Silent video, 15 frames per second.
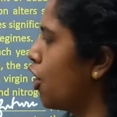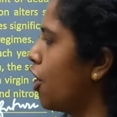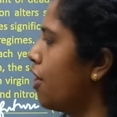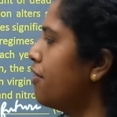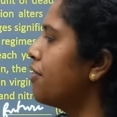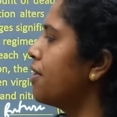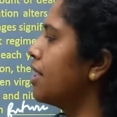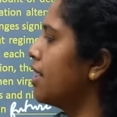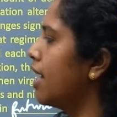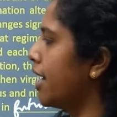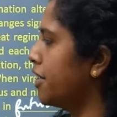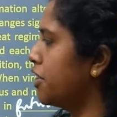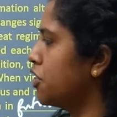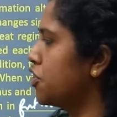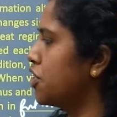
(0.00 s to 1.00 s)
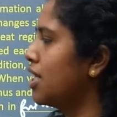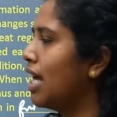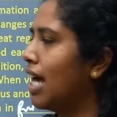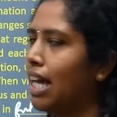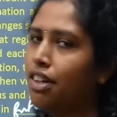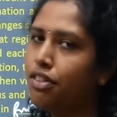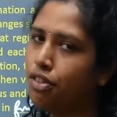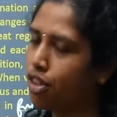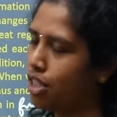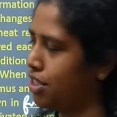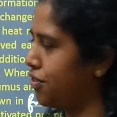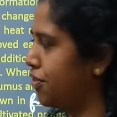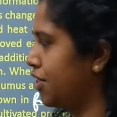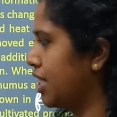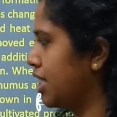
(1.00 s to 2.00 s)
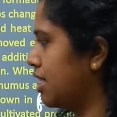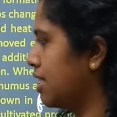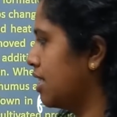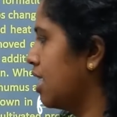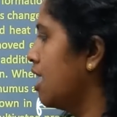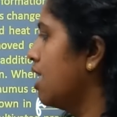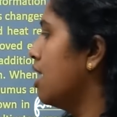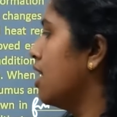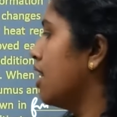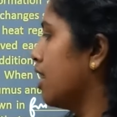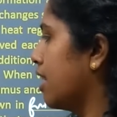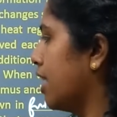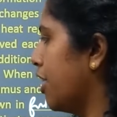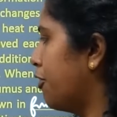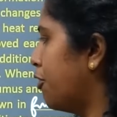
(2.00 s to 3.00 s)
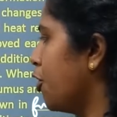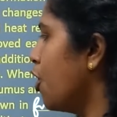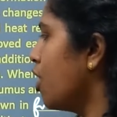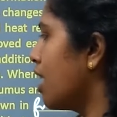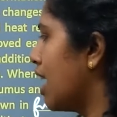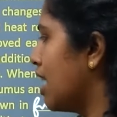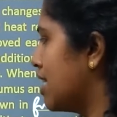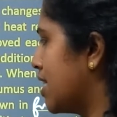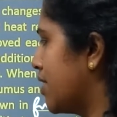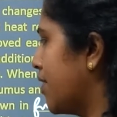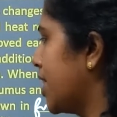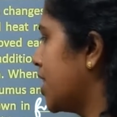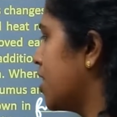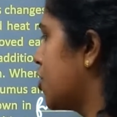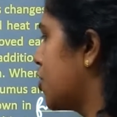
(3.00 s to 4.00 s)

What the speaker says: of nitrogen and phosphorus. Therefore, cultivated